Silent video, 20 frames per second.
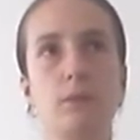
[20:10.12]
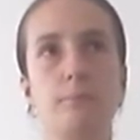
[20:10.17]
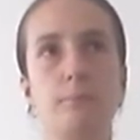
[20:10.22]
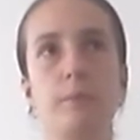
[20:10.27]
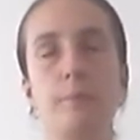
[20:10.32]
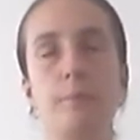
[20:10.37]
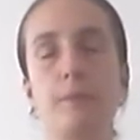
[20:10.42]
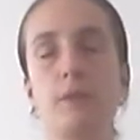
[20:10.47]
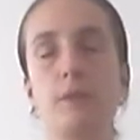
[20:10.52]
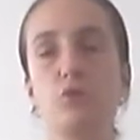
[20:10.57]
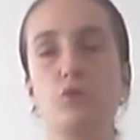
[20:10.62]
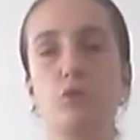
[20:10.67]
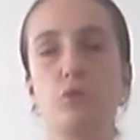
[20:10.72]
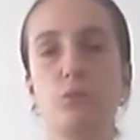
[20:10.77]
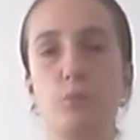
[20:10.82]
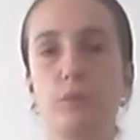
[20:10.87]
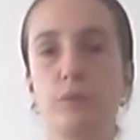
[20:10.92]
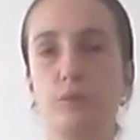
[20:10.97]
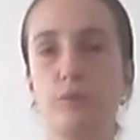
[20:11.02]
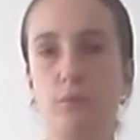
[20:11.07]
Be
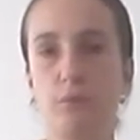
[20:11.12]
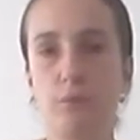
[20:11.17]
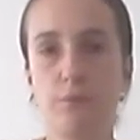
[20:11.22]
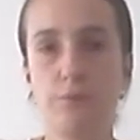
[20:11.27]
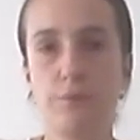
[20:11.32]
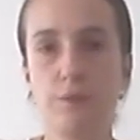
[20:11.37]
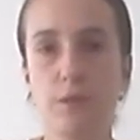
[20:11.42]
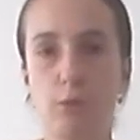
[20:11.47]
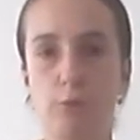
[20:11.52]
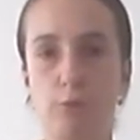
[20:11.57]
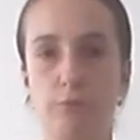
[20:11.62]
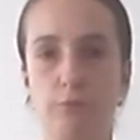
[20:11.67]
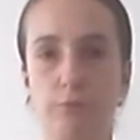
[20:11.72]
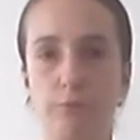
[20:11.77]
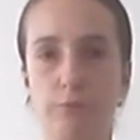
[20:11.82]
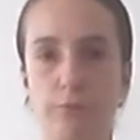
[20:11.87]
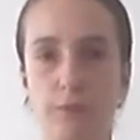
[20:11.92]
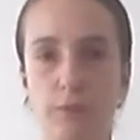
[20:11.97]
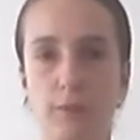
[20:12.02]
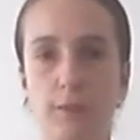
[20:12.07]
patient with yourself.
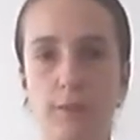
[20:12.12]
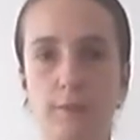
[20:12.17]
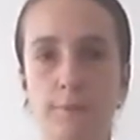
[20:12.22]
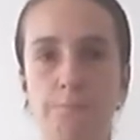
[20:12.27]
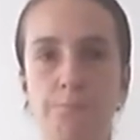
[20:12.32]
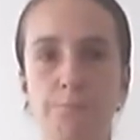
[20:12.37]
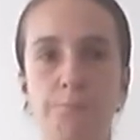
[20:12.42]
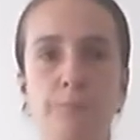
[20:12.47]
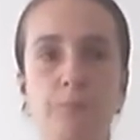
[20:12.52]
Okay,